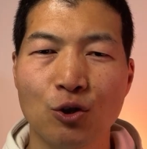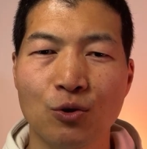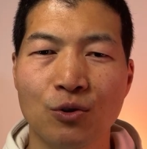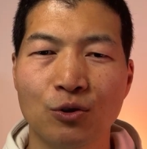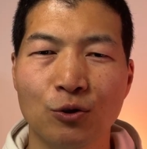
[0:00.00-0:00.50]

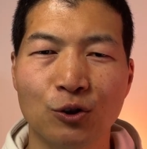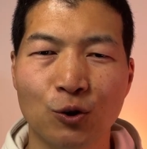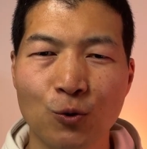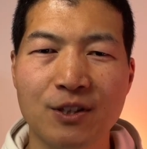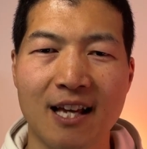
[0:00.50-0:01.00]
you to
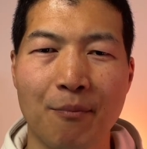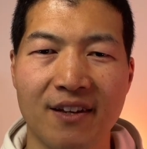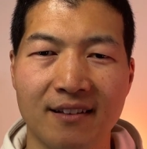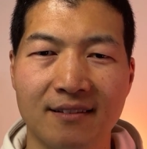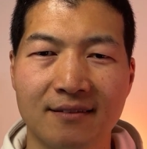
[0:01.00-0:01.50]
do
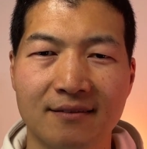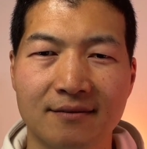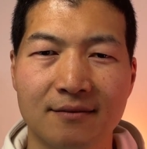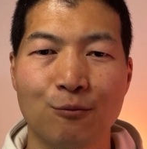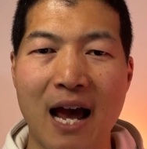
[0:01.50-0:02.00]
something
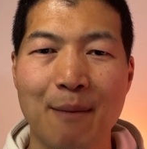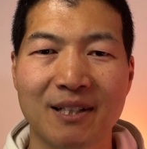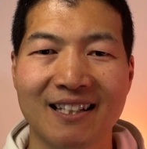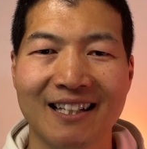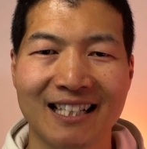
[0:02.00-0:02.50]

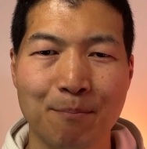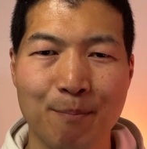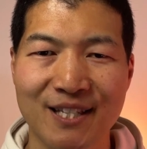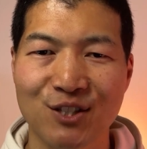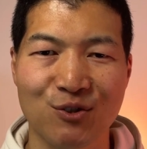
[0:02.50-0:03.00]
wrapped in a
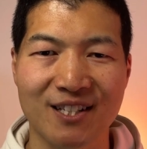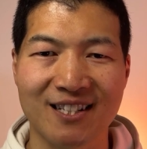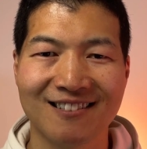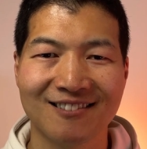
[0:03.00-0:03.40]
mystery.